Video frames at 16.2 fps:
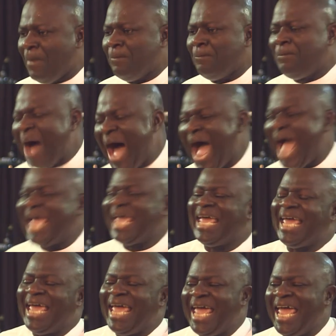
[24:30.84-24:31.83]

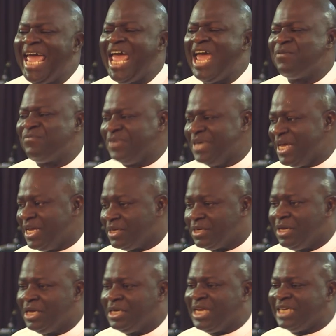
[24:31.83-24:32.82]
By
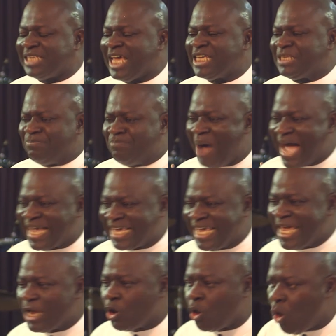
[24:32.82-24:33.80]
evening, they say he's back
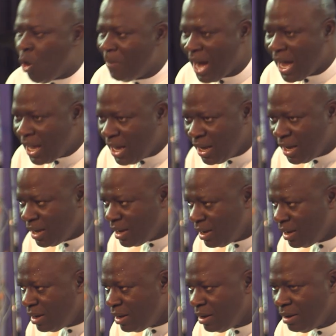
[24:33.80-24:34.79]
in coma.
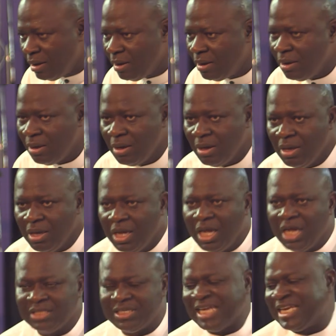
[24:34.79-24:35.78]

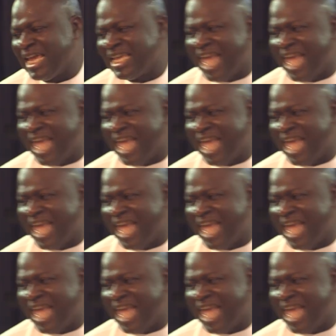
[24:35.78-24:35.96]
Say they